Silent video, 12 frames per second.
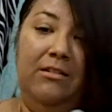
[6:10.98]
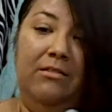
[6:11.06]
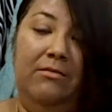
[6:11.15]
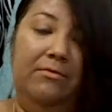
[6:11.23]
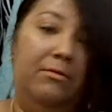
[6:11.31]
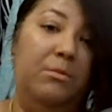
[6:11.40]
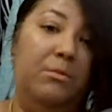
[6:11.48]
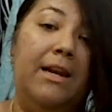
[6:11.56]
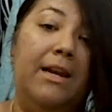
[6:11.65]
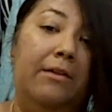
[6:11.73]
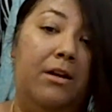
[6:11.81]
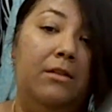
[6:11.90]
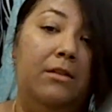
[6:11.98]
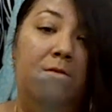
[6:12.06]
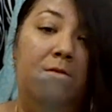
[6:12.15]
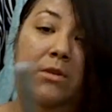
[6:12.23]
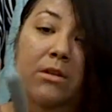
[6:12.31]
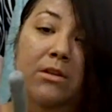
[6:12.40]
from that era
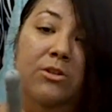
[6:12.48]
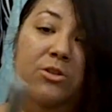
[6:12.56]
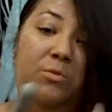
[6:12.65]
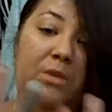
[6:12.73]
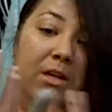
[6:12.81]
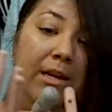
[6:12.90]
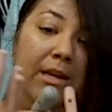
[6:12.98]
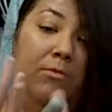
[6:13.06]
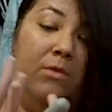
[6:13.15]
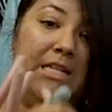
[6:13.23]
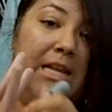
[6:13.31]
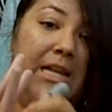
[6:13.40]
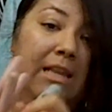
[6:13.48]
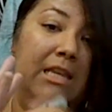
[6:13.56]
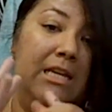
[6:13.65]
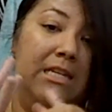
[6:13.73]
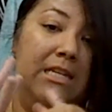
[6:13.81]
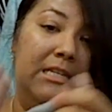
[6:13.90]
where they used to make hair wands like
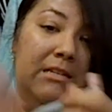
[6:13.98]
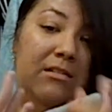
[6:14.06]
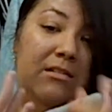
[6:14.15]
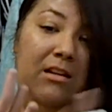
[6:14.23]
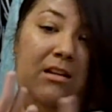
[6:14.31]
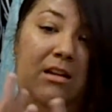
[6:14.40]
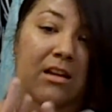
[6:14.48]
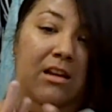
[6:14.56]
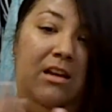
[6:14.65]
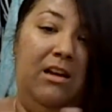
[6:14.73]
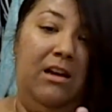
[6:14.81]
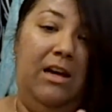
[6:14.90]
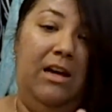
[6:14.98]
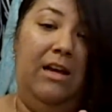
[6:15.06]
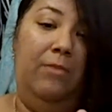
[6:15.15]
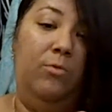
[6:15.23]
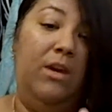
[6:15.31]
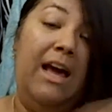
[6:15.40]
this.
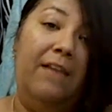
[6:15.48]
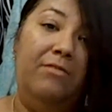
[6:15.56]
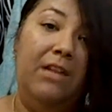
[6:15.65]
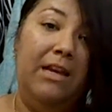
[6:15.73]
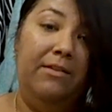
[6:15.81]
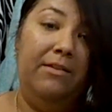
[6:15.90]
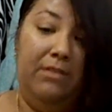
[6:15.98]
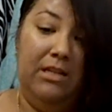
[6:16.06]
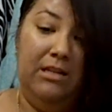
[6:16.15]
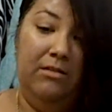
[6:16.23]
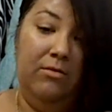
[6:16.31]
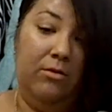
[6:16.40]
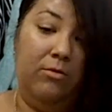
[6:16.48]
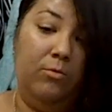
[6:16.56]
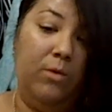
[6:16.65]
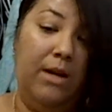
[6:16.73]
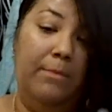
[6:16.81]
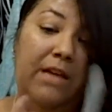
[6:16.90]
What I have left, or
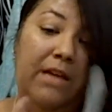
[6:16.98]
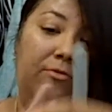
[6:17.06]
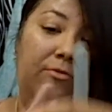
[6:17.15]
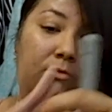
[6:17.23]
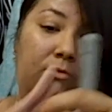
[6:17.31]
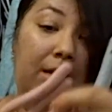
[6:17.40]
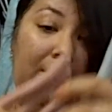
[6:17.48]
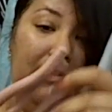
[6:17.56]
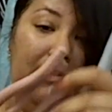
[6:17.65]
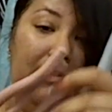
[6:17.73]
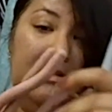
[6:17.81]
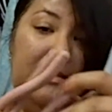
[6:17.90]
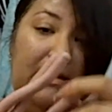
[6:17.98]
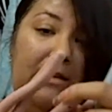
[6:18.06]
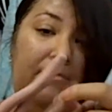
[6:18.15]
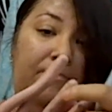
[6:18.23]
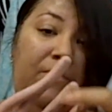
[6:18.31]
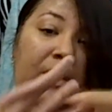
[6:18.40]
what I'm left with, is
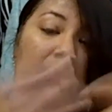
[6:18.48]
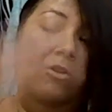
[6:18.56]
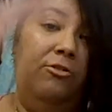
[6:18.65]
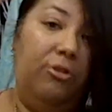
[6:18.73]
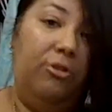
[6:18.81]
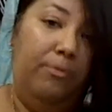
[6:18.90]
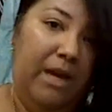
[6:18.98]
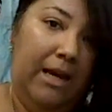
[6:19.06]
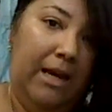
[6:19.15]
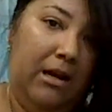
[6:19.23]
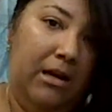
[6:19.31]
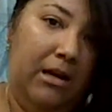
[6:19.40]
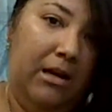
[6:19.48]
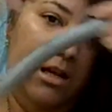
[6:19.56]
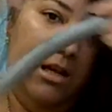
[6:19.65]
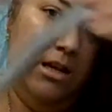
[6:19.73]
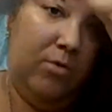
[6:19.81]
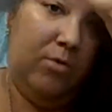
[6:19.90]
4 pink
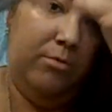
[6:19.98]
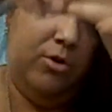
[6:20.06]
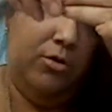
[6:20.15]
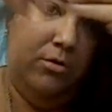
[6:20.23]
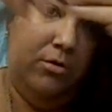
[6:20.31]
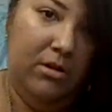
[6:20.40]
and 1 blue.